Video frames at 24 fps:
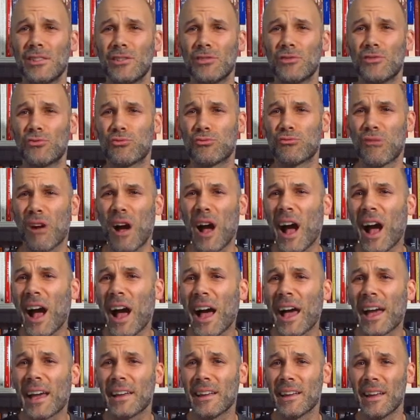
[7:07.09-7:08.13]

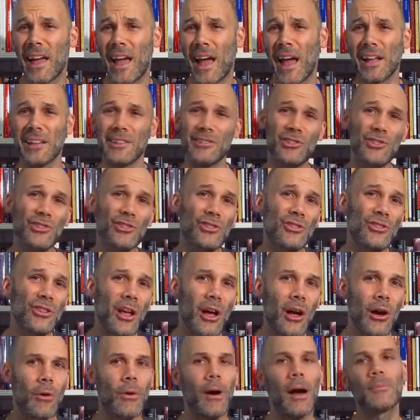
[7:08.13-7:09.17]
dry and
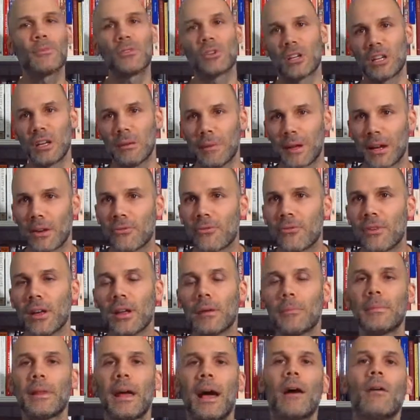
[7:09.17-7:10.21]
slow. I'm talking about a
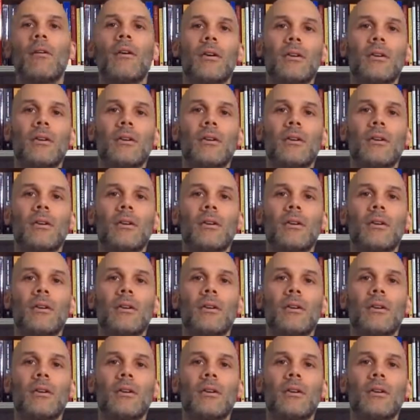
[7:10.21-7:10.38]
film now.